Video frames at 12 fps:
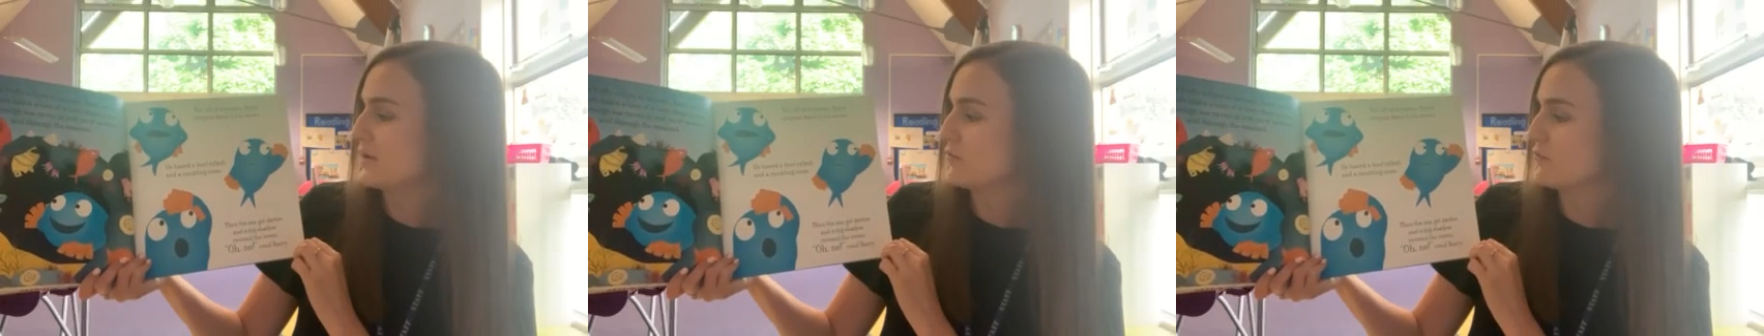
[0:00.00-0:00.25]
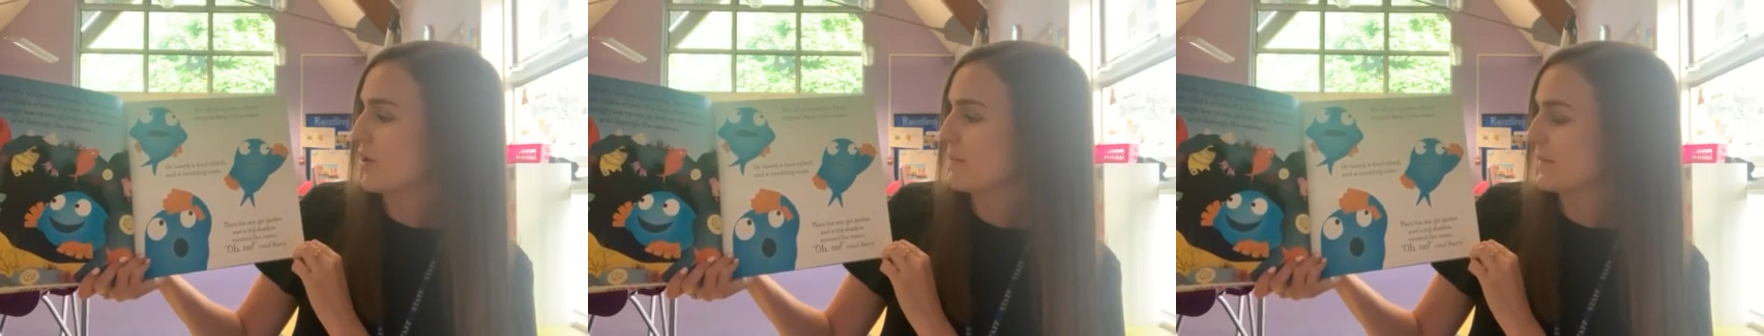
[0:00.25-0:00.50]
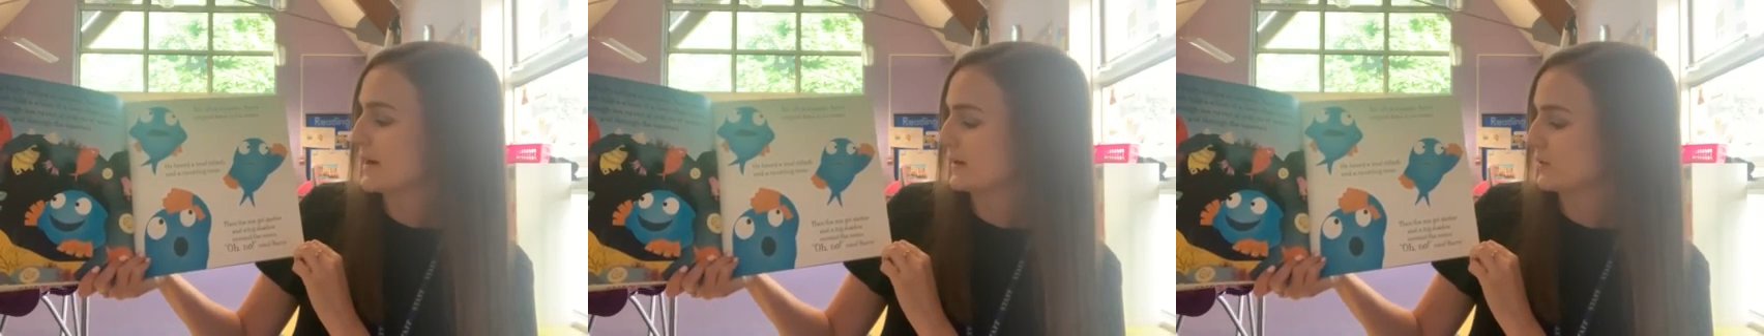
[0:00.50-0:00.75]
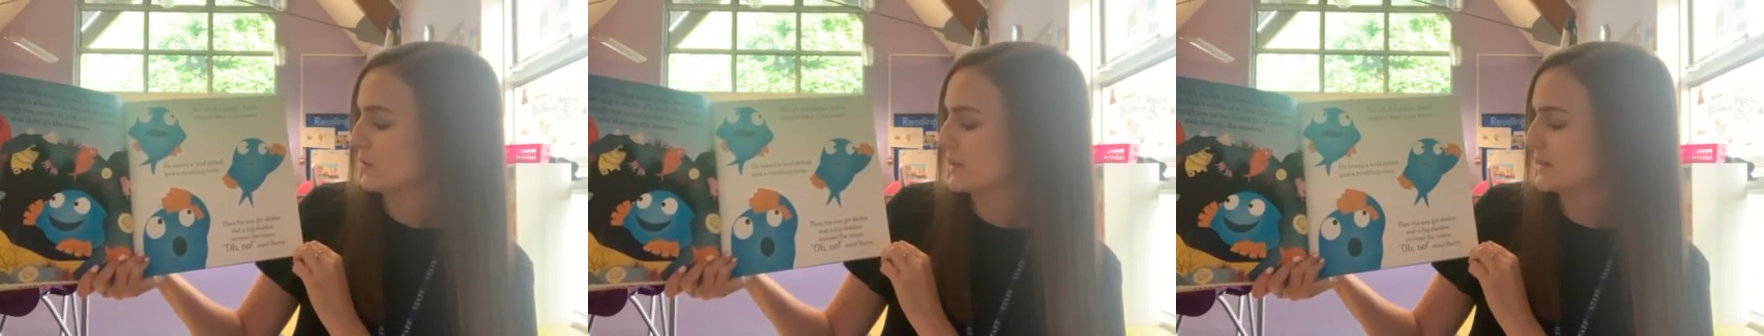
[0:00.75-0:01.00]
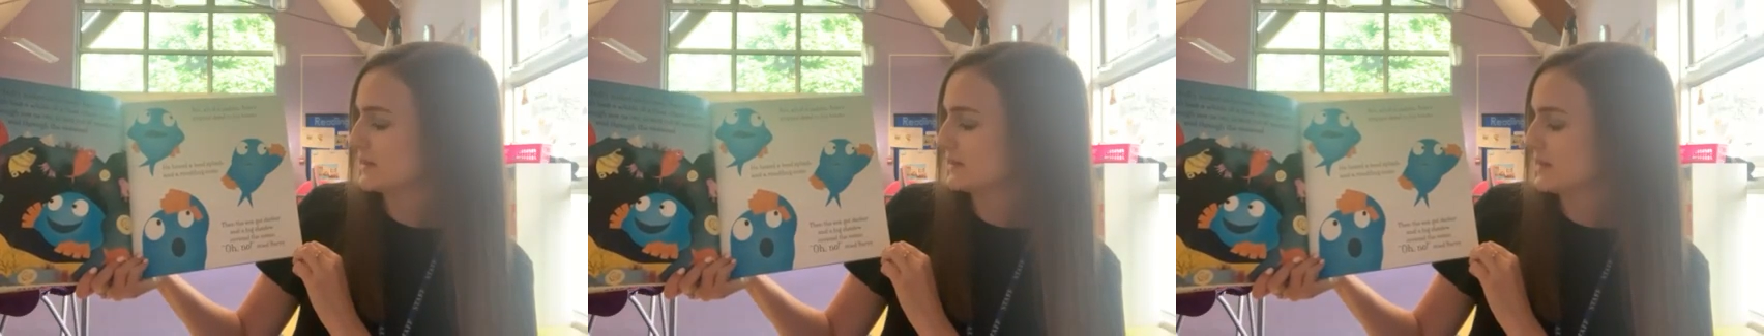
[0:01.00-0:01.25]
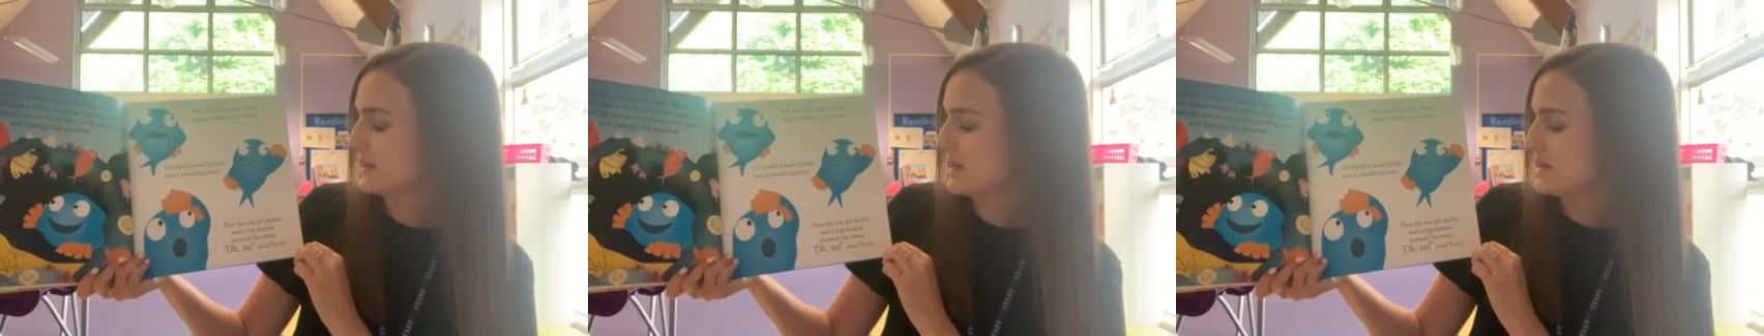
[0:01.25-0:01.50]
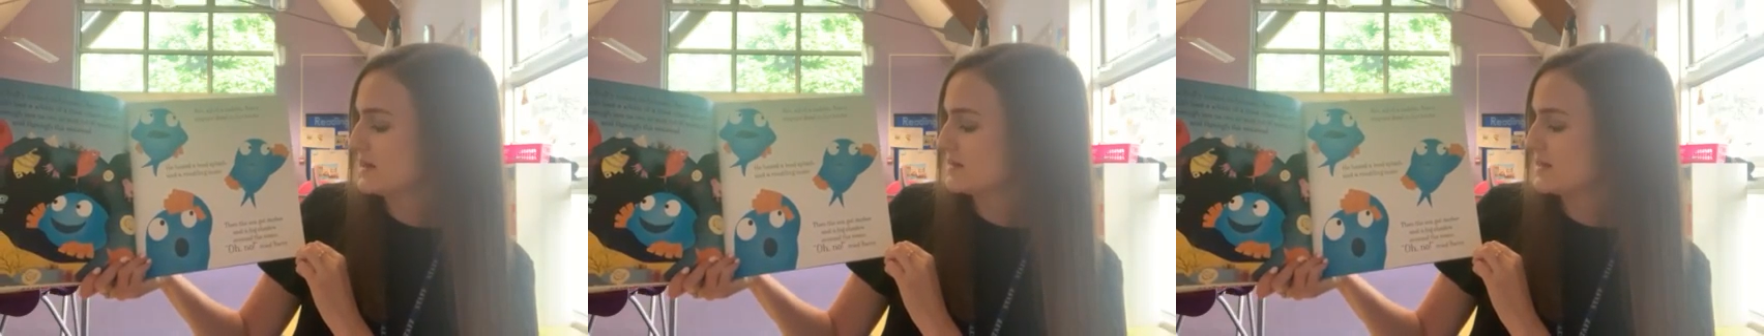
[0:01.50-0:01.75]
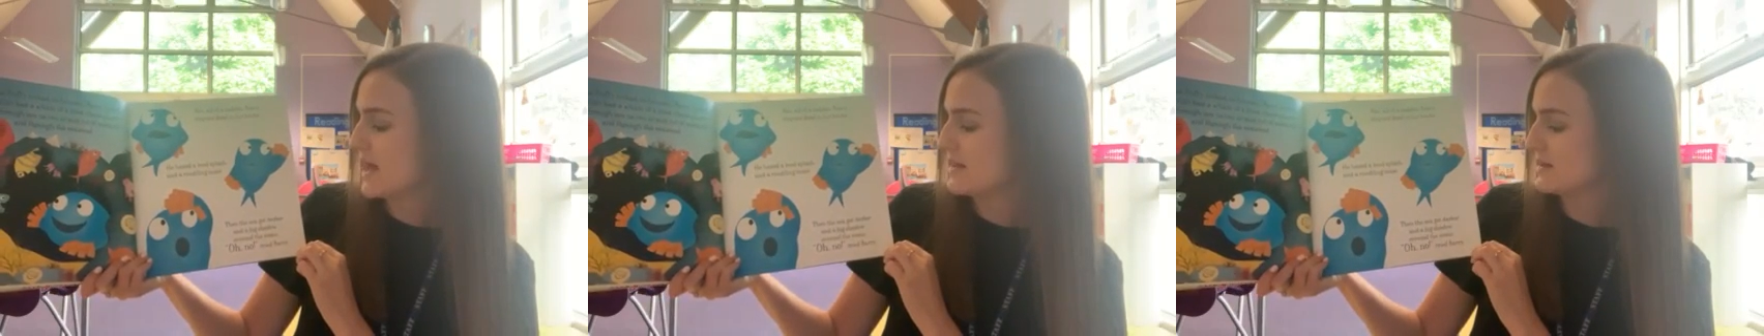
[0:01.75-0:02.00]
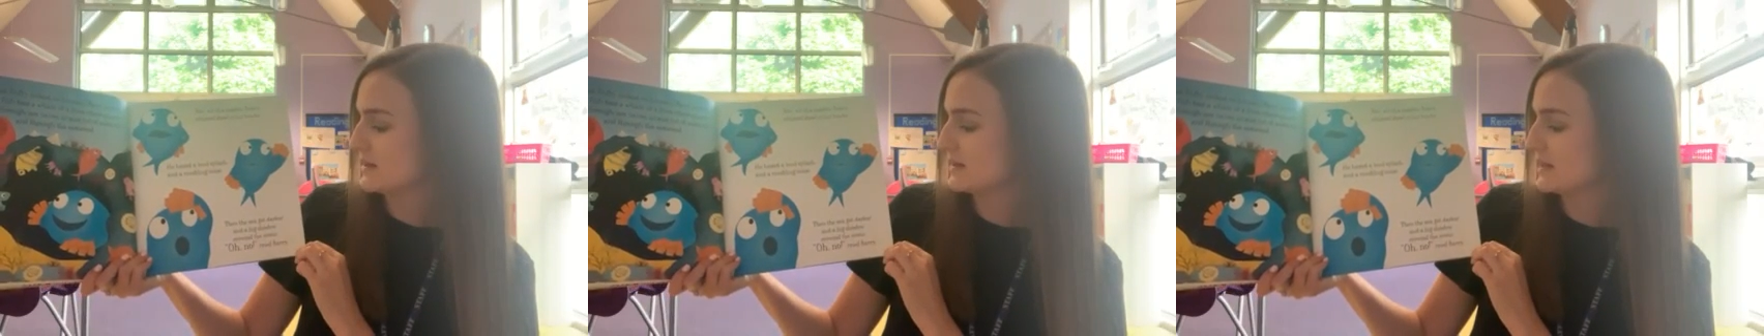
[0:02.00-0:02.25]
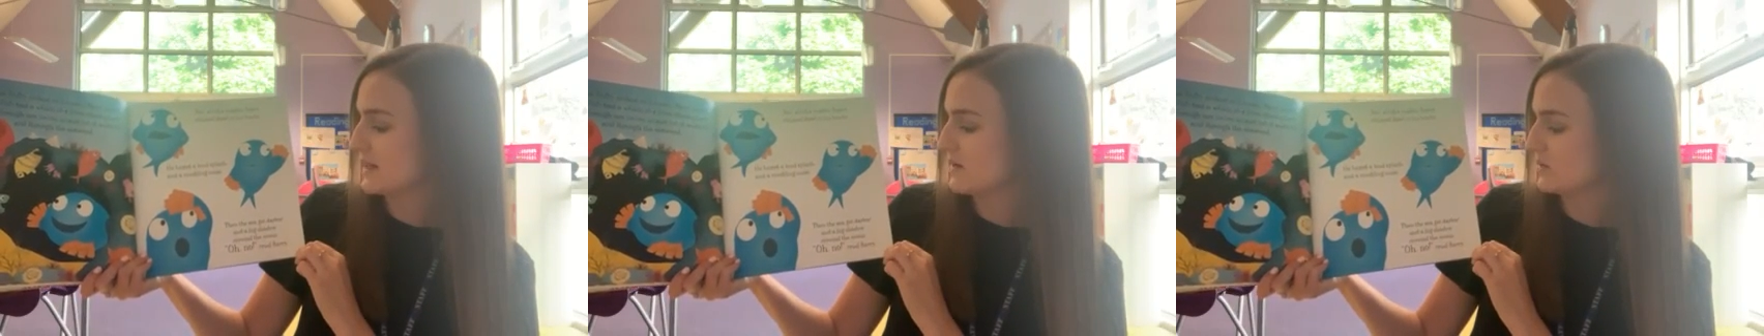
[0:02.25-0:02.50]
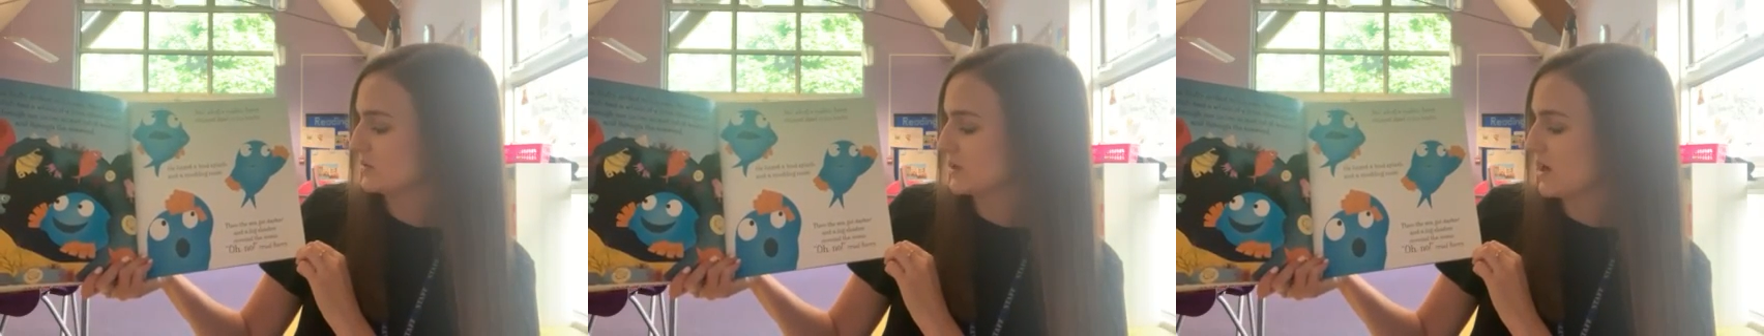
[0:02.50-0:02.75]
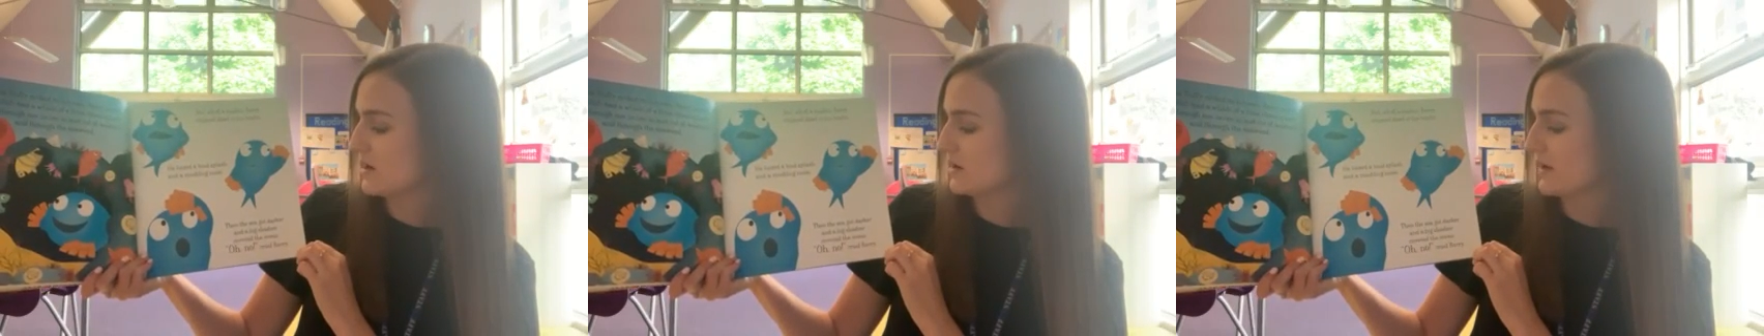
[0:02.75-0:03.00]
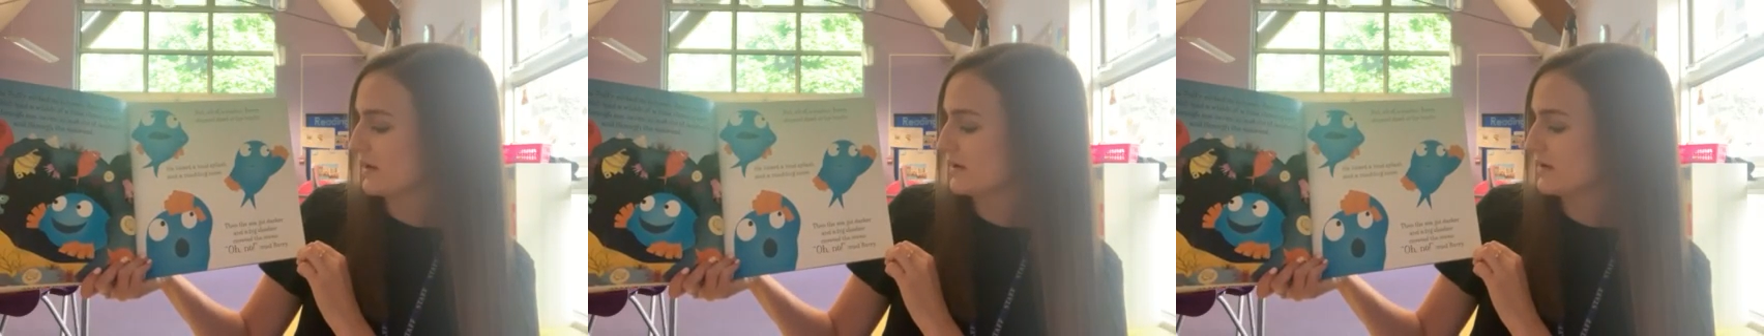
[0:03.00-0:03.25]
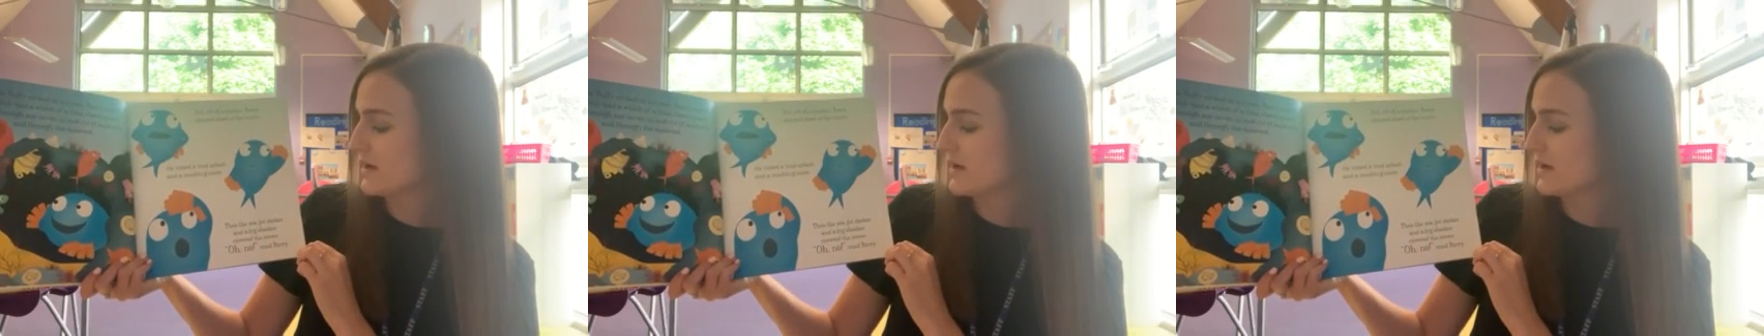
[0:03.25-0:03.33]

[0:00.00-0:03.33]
a rumbling noise. Then the sea got darker,